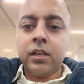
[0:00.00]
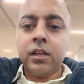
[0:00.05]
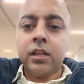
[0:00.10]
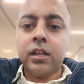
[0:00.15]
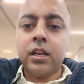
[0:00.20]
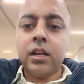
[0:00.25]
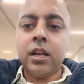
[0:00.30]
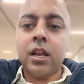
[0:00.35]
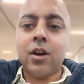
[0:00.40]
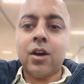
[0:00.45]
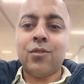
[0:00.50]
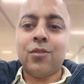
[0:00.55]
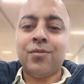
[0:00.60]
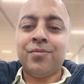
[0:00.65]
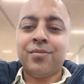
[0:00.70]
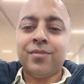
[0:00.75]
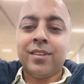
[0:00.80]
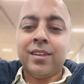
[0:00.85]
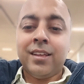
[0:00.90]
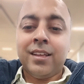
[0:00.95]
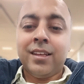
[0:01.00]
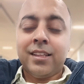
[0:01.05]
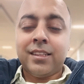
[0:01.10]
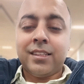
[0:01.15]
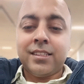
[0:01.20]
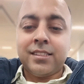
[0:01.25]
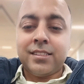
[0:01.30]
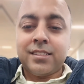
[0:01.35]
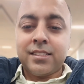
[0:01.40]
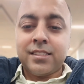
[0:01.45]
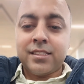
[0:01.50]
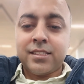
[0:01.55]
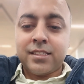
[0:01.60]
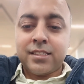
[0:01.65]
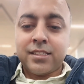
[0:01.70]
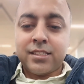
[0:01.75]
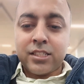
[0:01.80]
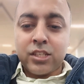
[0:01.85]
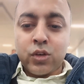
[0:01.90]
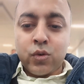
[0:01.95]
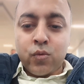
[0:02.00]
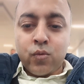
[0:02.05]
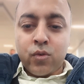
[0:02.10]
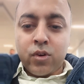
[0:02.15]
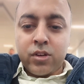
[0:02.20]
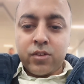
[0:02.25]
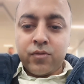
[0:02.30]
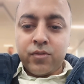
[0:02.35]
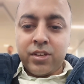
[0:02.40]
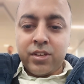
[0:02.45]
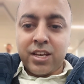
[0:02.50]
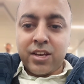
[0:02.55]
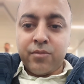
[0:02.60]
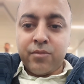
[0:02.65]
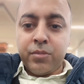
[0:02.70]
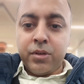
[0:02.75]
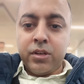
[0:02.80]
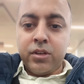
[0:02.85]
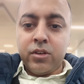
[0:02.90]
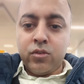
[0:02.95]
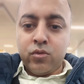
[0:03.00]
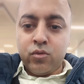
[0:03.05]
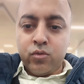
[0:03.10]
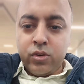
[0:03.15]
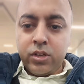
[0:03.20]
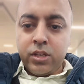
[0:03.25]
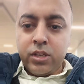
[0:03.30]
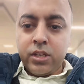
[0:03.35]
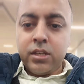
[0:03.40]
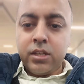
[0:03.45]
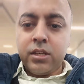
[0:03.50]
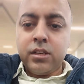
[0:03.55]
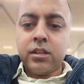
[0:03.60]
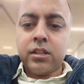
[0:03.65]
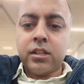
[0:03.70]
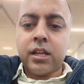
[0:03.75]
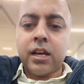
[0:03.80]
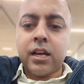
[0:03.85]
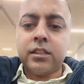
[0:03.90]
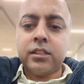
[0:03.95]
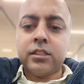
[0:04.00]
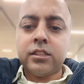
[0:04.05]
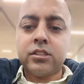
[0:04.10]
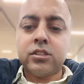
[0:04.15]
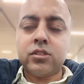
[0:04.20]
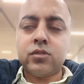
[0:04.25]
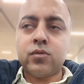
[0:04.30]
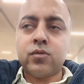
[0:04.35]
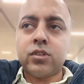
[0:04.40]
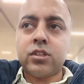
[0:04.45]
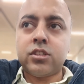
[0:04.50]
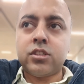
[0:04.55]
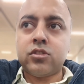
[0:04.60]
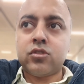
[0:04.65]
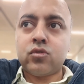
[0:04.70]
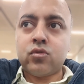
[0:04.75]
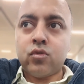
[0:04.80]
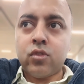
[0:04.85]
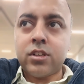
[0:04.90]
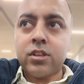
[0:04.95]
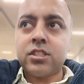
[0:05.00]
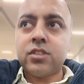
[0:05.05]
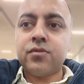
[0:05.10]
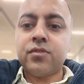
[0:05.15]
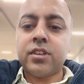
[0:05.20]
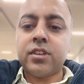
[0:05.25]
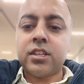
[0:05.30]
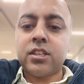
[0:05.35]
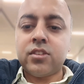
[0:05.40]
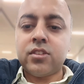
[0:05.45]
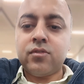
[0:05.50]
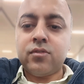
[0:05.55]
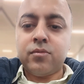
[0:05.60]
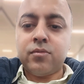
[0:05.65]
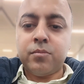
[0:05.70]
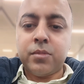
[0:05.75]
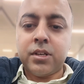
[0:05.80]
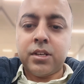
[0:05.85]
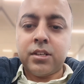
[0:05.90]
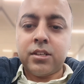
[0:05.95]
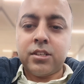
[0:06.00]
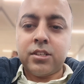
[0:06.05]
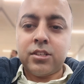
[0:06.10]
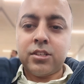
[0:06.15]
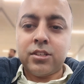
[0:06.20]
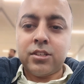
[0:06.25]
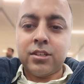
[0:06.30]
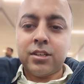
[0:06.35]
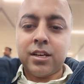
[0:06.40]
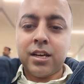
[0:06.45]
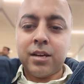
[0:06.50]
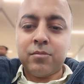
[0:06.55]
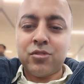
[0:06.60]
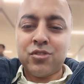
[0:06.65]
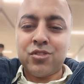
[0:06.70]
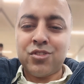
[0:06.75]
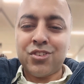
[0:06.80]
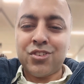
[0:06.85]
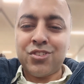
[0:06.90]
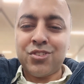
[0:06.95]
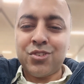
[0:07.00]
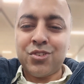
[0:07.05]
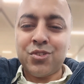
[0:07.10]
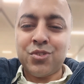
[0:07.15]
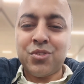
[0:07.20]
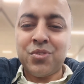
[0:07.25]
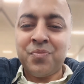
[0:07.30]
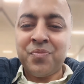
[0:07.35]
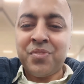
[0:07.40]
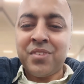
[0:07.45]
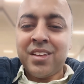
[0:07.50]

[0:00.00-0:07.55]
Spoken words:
Now, this is what we have been doing, and this is what is cost effective, but I'm sure you know